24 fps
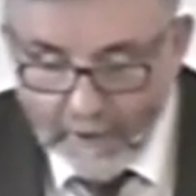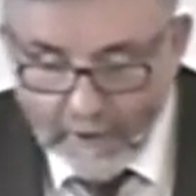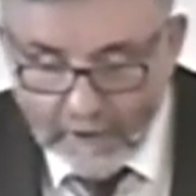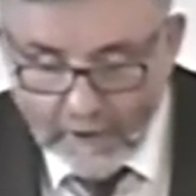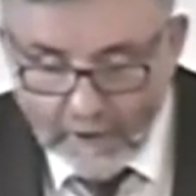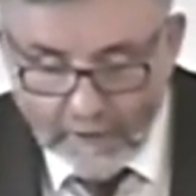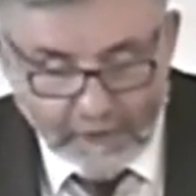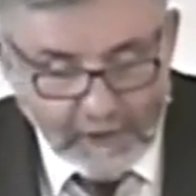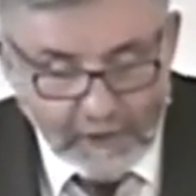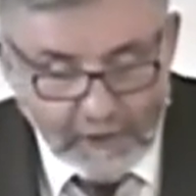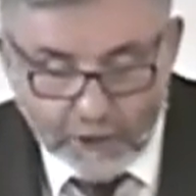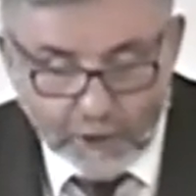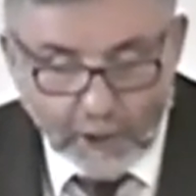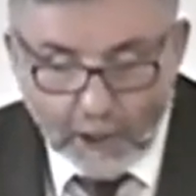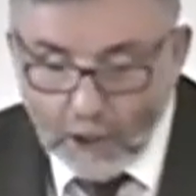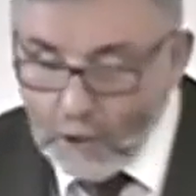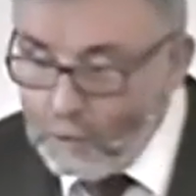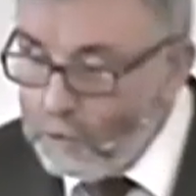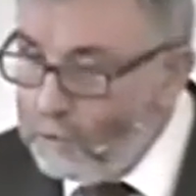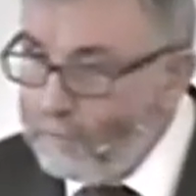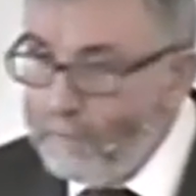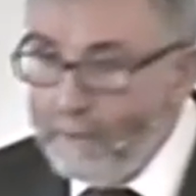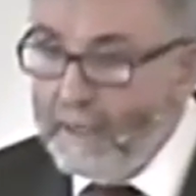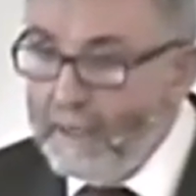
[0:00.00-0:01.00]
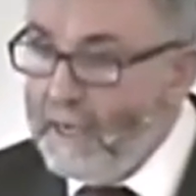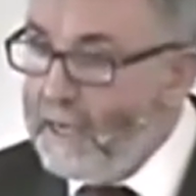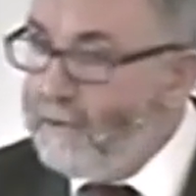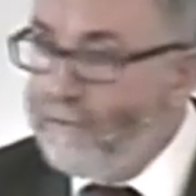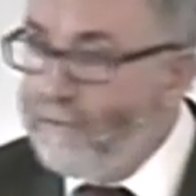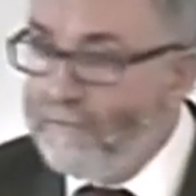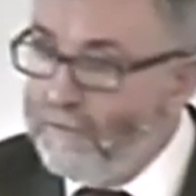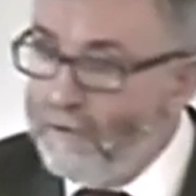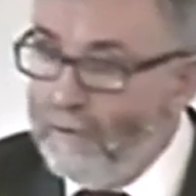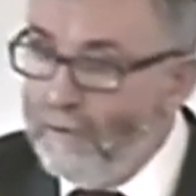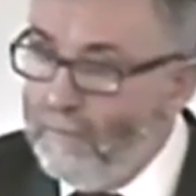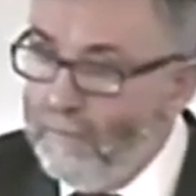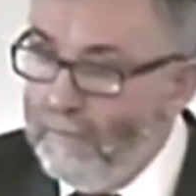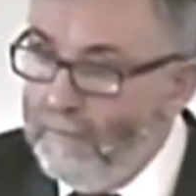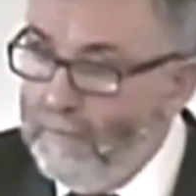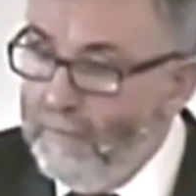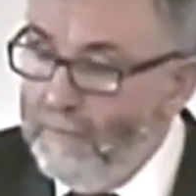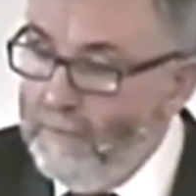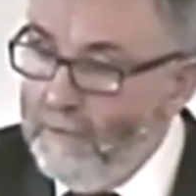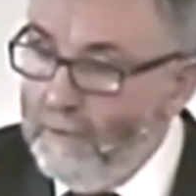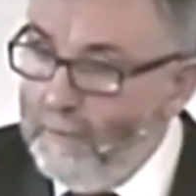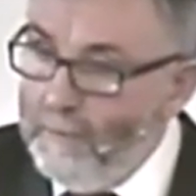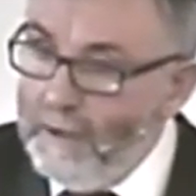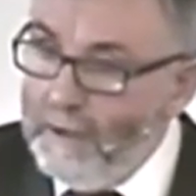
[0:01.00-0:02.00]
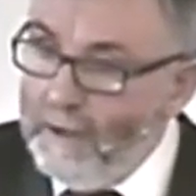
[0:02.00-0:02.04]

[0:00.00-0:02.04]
that these things would be hidden from them.